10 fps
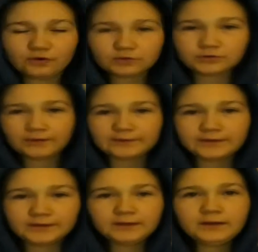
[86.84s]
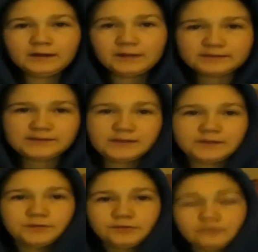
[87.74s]
I forgot to add in a
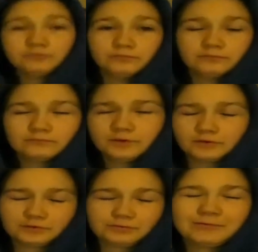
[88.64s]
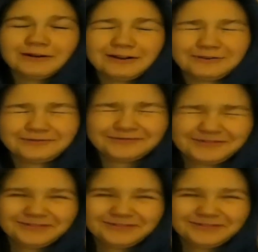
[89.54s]
see you not tomorrow.